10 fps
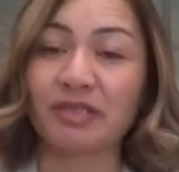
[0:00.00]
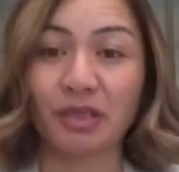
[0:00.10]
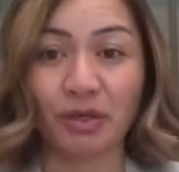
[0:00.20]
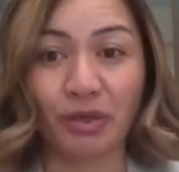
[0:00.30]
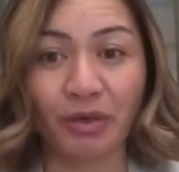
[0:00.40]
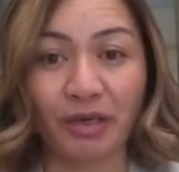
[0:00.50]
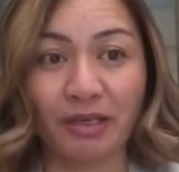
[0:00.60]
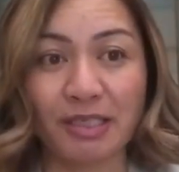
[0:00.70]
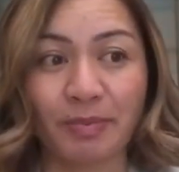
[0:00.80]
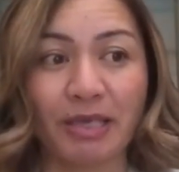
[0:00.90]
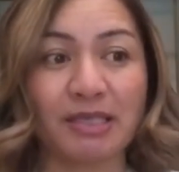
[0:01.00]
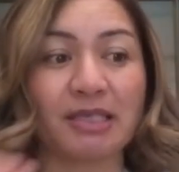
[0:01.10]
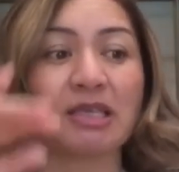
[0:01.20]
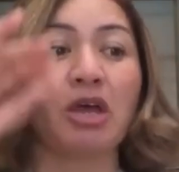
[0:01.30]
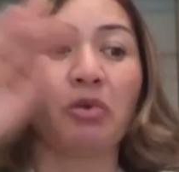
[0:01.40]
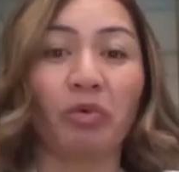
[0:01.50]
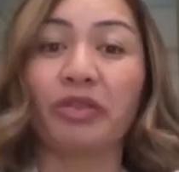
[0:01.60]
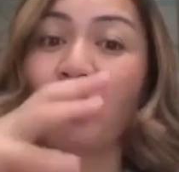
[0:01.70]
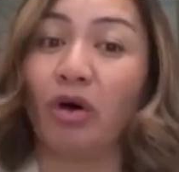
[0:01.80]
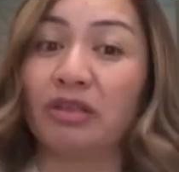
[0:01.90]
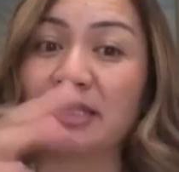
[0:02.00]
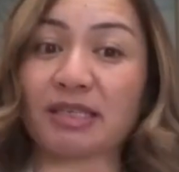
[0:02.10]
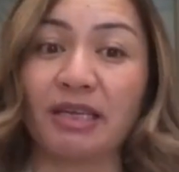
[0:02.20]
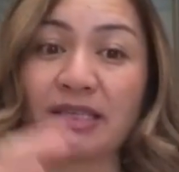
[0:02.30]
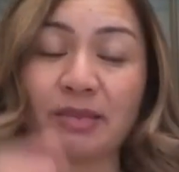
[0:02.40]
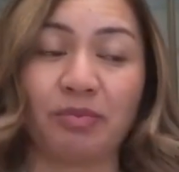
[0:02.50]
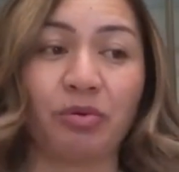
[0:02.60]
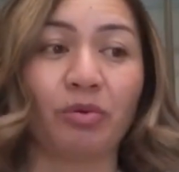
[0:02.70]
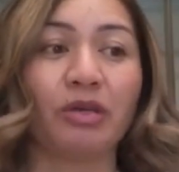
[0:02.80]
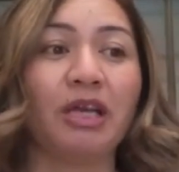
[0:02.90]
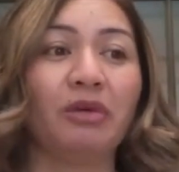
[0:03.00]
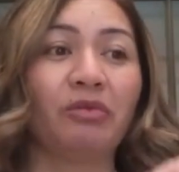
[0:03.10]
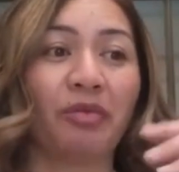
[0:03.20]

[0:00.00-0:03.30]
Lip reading: secure spaces with on-site support,